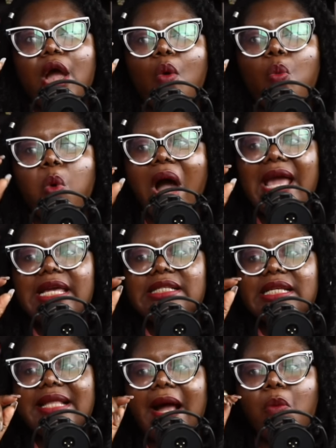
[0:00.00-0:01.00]
why is
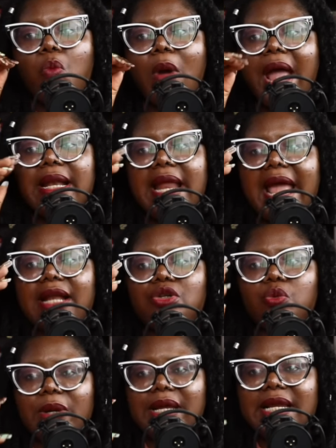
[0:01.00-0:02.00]
it that when
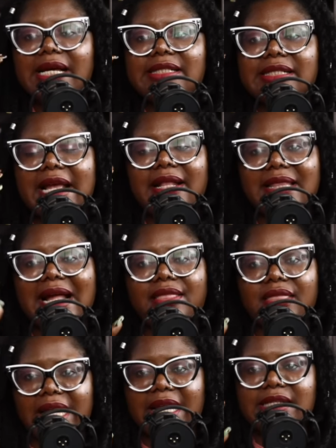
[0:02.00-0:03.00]
Edwina said that
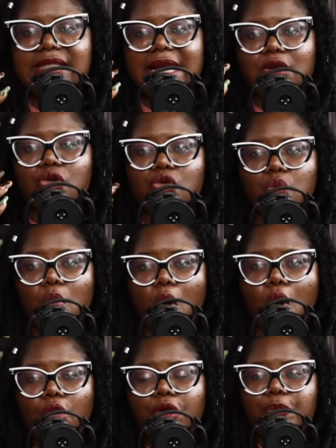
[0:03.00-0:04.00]
thing, said those
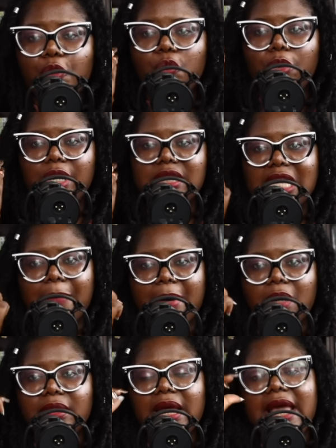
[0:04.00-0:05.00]
horrible words
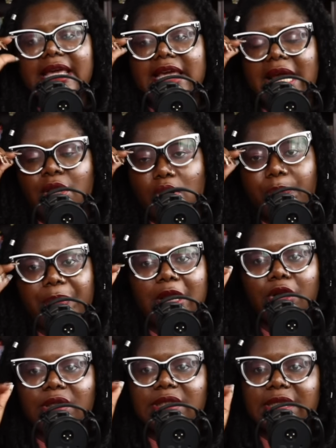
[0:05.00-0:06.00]
about Kate not being
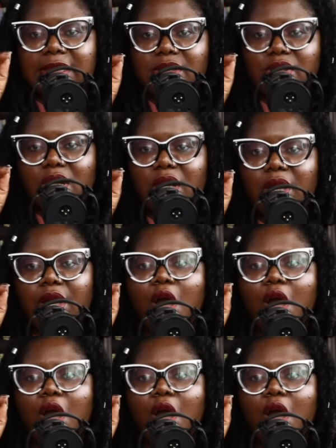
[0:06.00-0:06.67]
her sister,